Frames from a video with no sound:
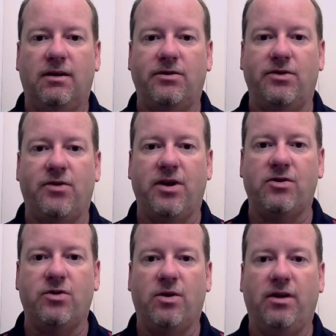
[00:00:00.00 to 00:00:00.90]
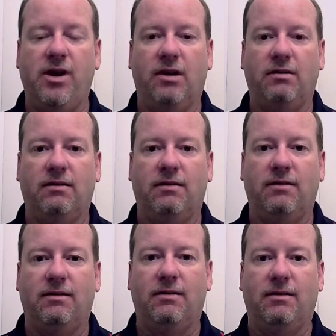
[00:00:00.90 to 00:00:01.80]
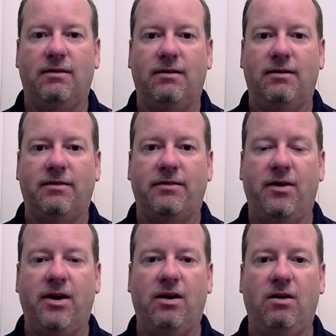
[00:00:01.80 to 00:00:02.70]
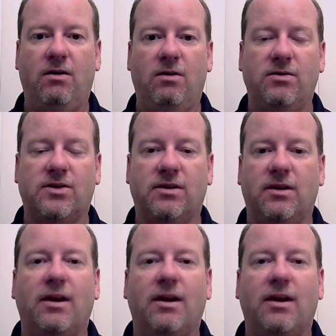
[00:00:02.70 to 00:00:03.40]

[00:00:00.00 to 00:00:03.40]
Should trigger shortly. There it goes.